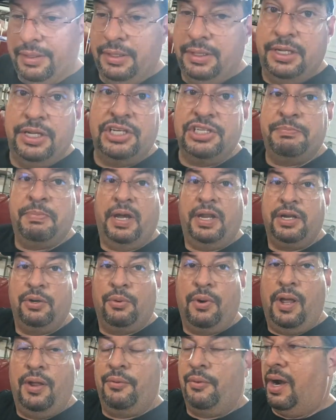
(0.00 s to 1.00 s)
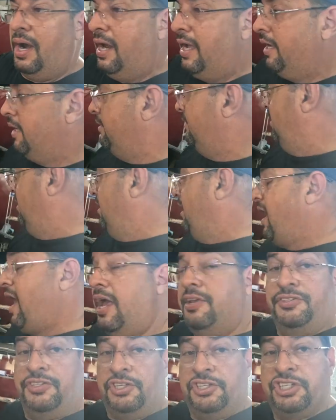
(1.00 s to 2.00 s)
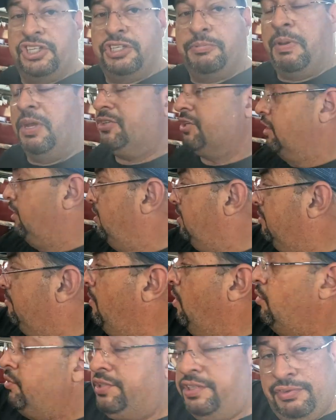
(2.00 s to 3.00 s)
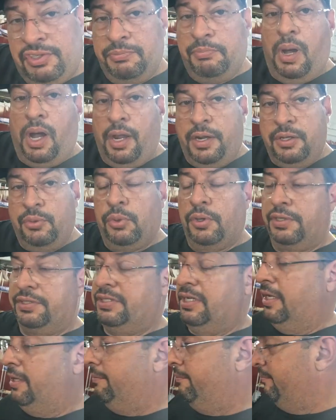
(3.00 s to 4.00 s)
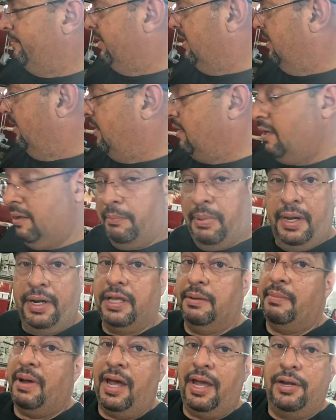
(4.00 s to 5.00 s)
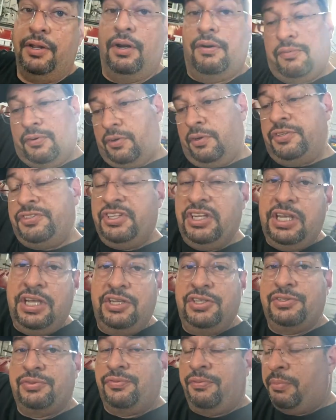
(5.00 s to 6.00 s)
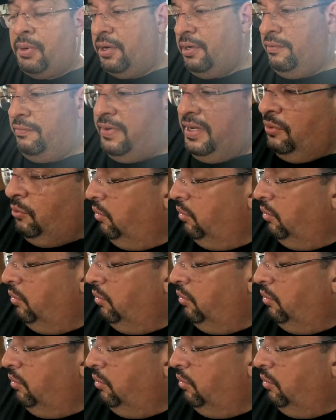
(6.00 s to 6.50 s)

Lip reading: His buddy Ron Ryan has his suspension and most of his bodywork done. A buddy of mine overseas, Martin Van